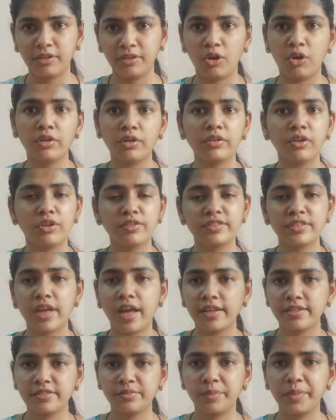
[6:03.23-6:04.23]
long lost
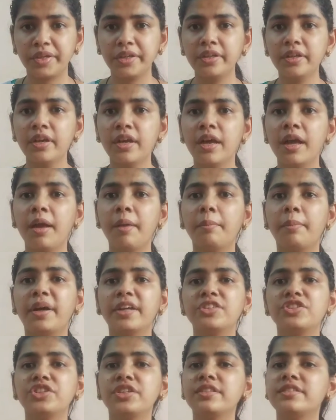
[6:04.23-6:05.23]
husband,
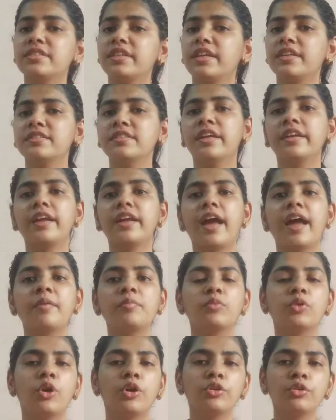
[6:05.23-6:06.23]
but she says that
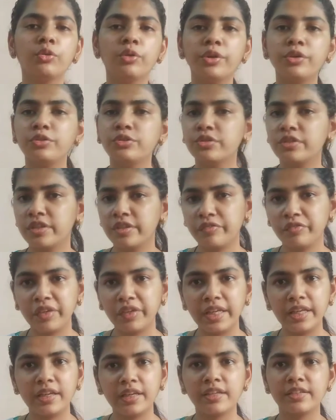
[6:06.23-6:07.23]
I'm not going to
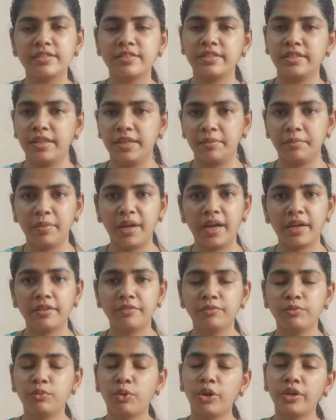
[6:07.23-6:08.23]
reveal his name.
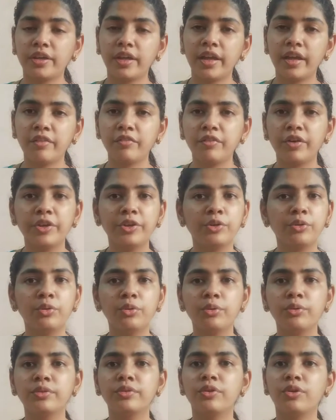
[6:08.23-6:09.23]
Whatever you
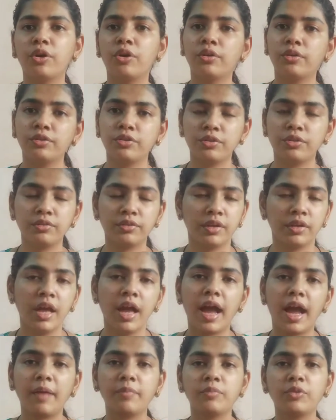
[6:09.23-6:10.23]
do, no,
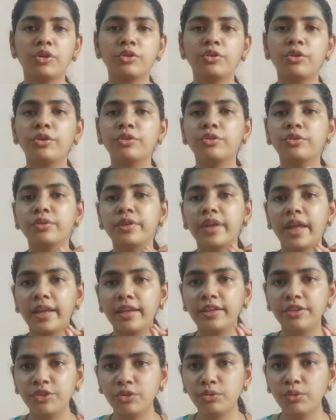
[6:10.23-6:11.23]
I'm not going to tell
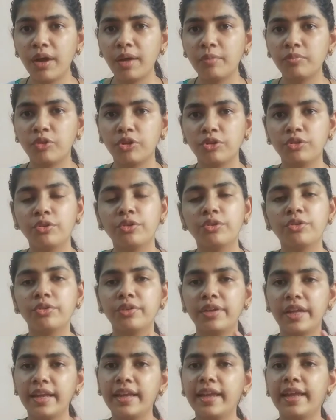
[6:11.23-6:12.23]
you, I'm not going
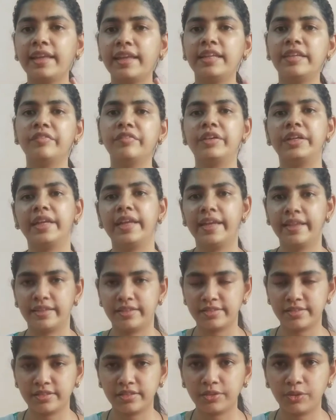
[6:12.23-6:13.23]
to tell anyone
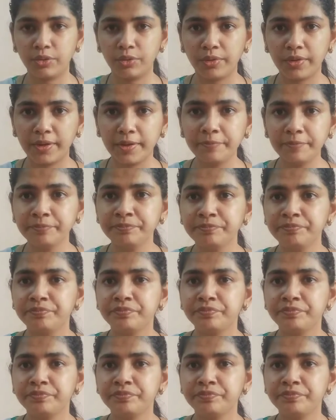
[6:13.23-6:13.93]
else. Okay,